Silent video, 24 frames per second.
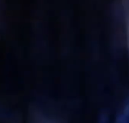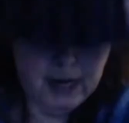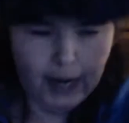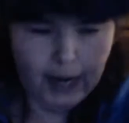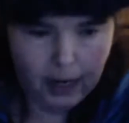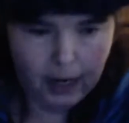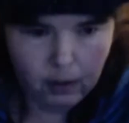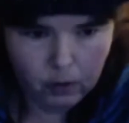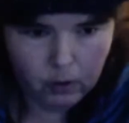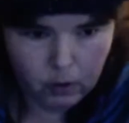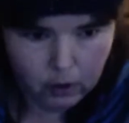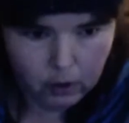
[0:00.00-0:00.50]
I
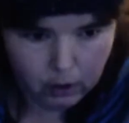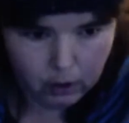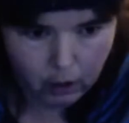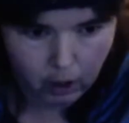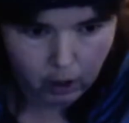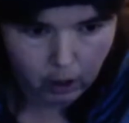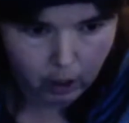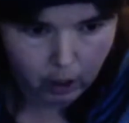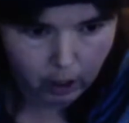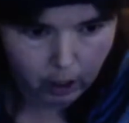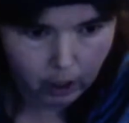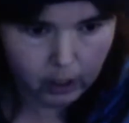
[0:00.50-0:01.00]
look
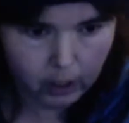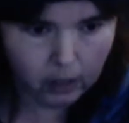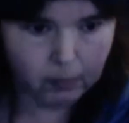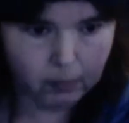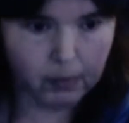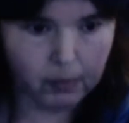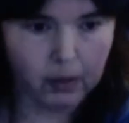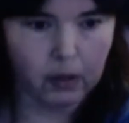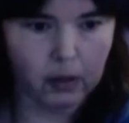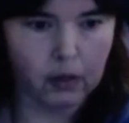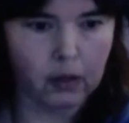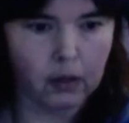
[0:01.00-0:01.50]

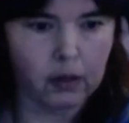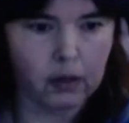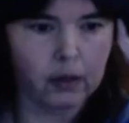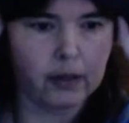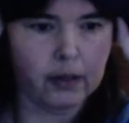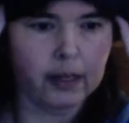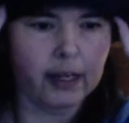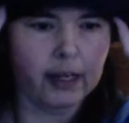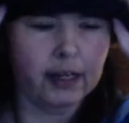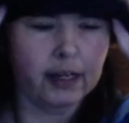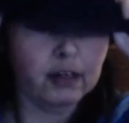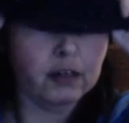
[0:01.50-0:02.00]
horrible
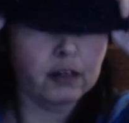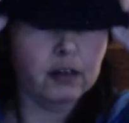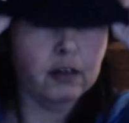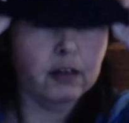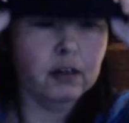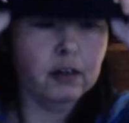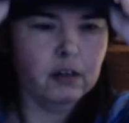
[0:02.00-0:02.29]
in